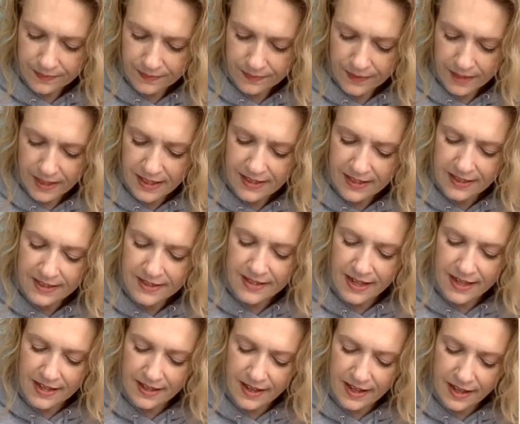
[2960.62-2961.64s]
And I think it's
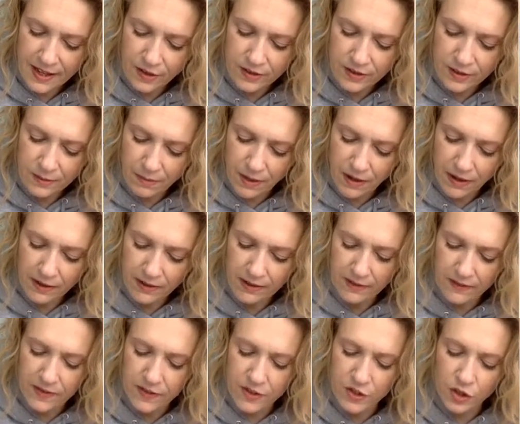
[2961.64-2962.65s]
a, a healthy part
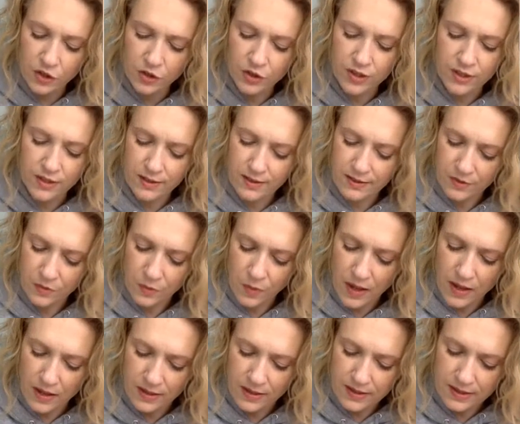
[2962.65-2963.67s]
of adulting as
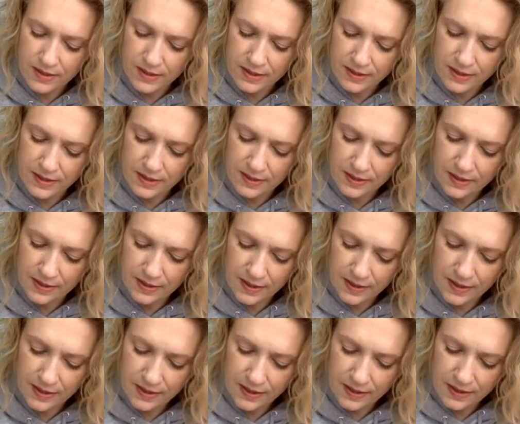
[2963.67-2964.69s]
well, isn't it?
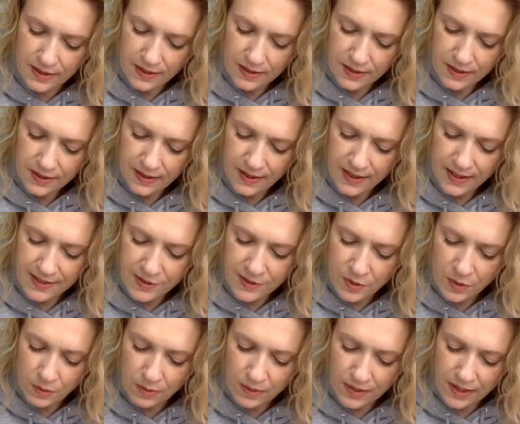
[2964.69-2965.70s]
Getting to
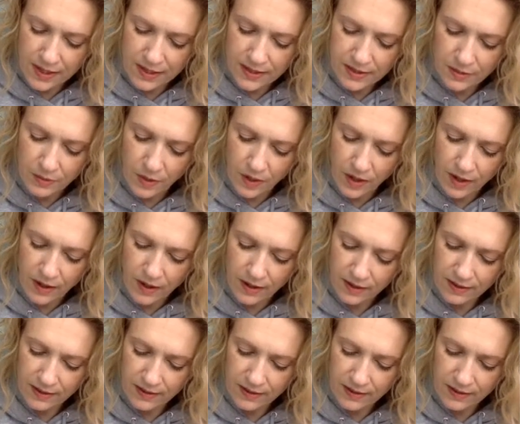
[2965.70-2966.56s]
a place where,